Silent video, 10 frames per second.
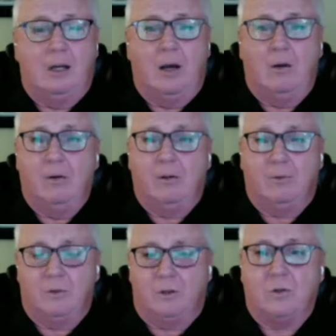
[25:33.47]

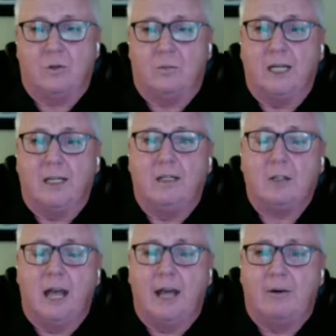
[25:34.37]
through social
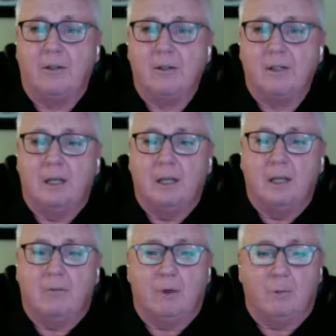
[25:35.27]
media channels,
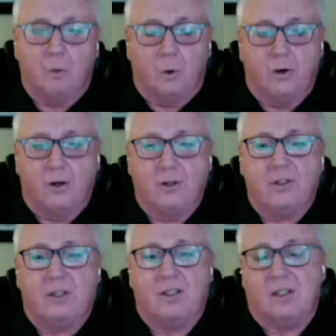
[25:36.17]

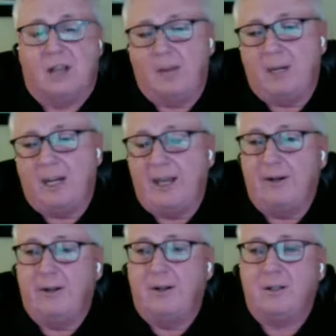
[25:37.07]
reporters, assignment
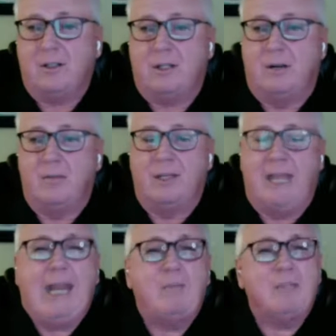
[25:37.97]
editors,
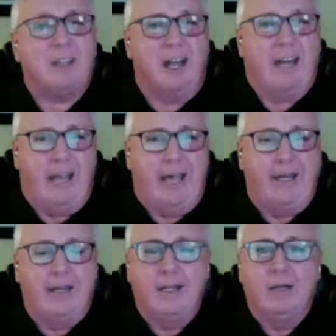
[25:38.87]
names that I
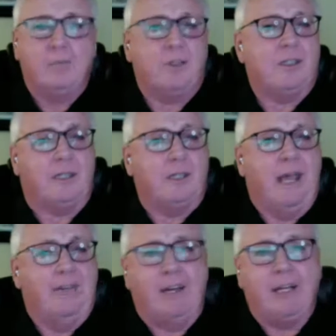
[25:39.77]
had, but
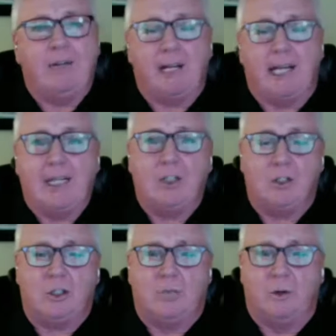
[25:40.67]
didn't have any
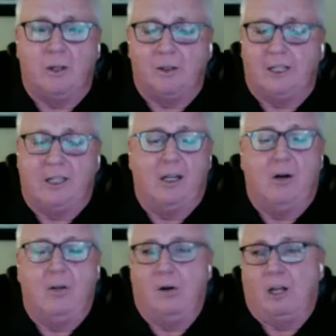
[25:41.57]
relationship with, didn't
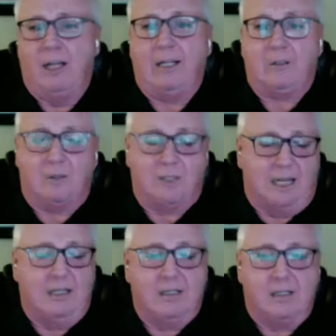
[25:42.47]
know their likes or
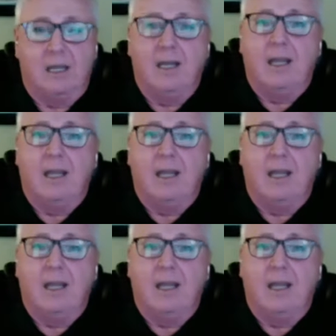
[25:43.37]
tastes.